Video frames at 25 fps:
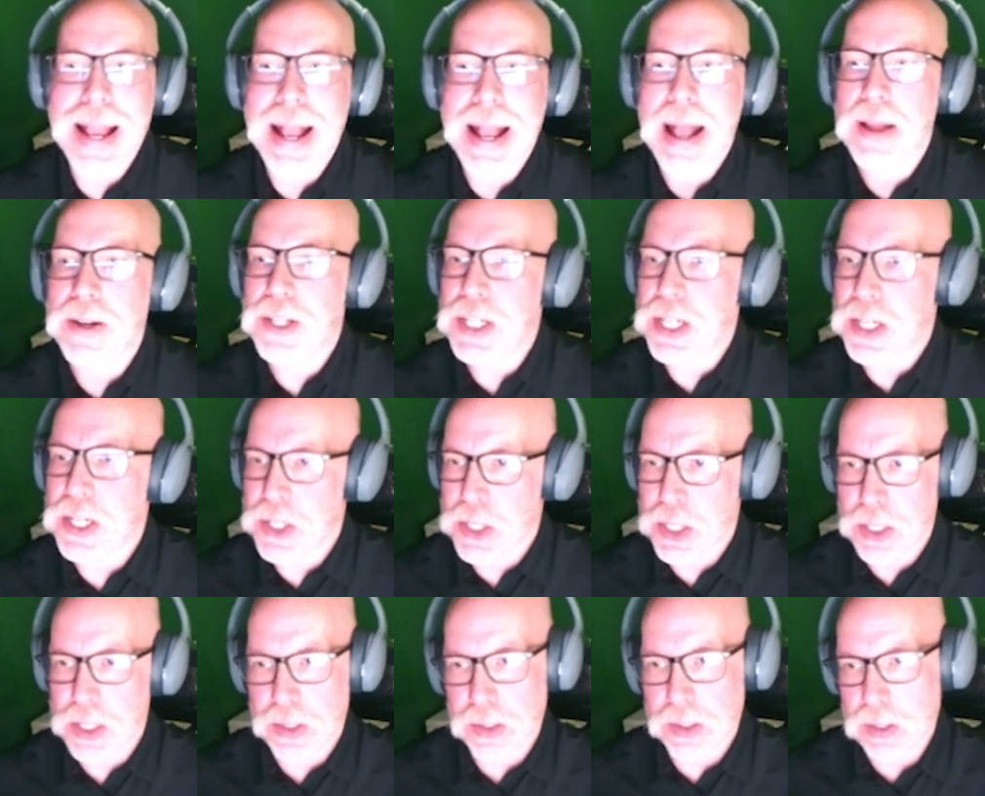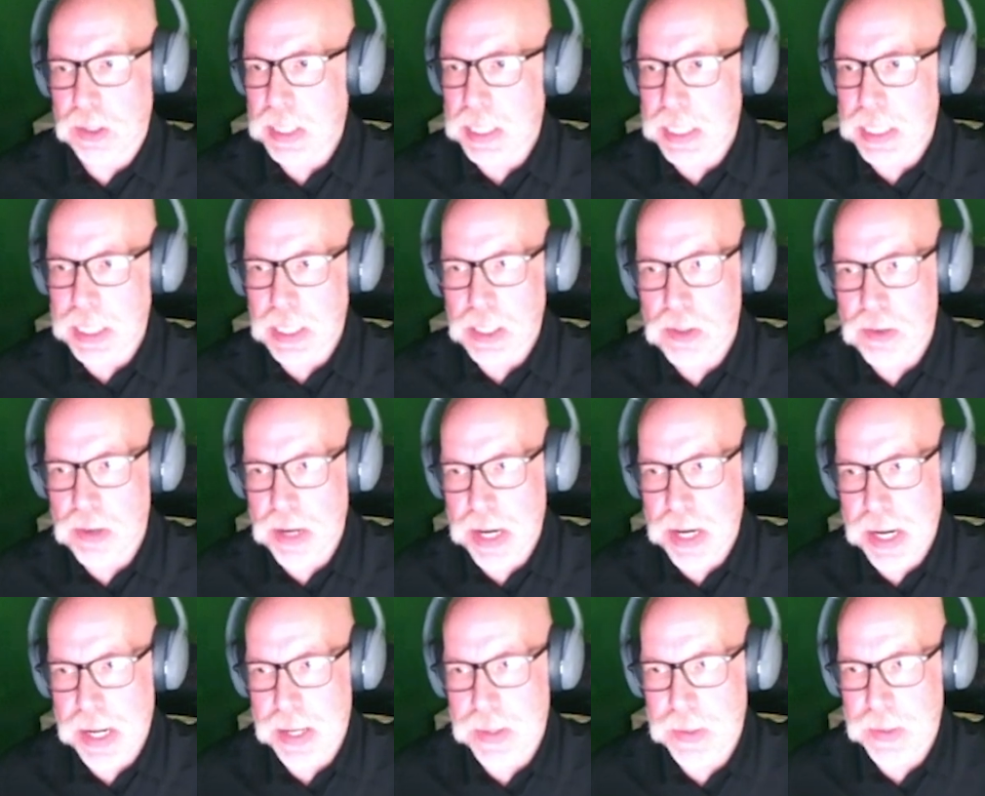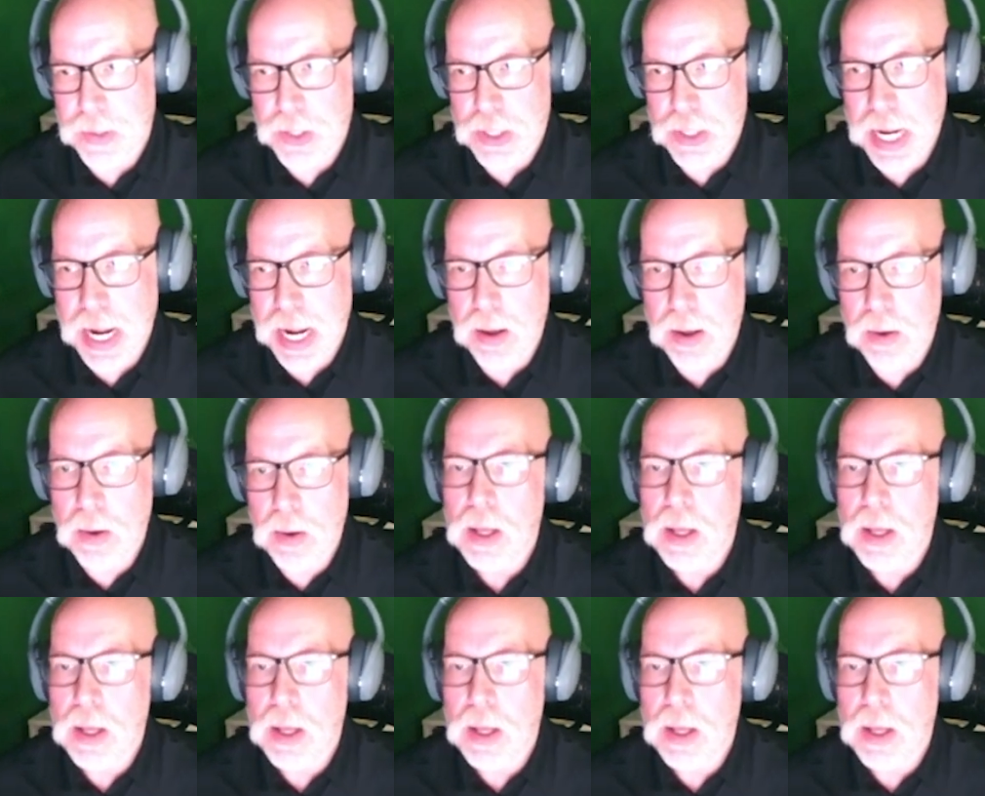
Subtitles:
additional ingredients. Now,